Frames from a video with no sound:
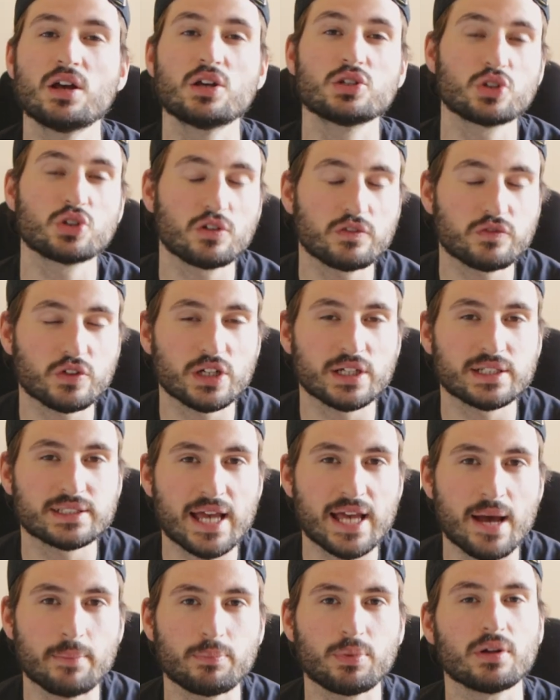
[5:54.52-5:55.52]
So for
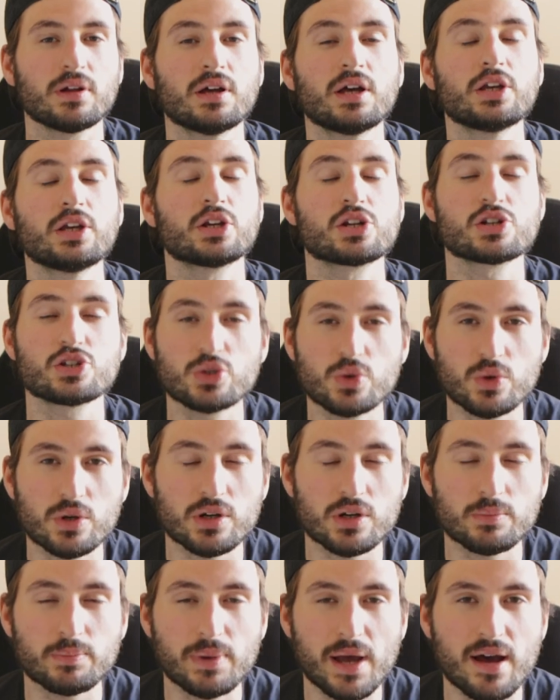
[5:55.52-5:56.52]
example, you're
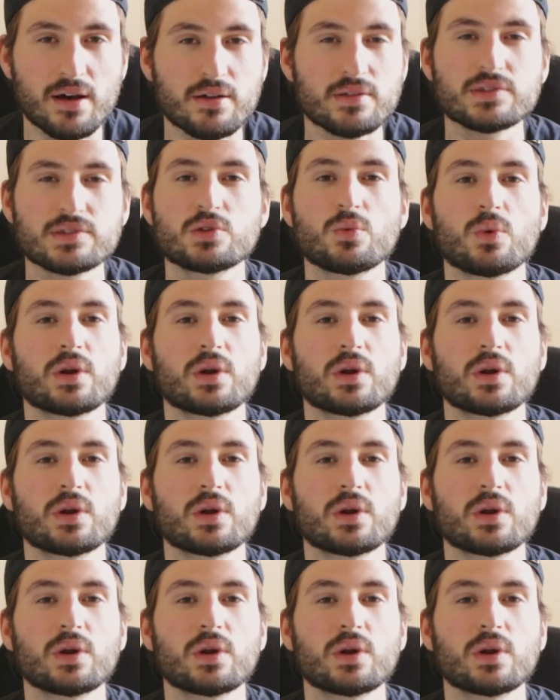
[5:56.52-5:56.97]
200 pounds,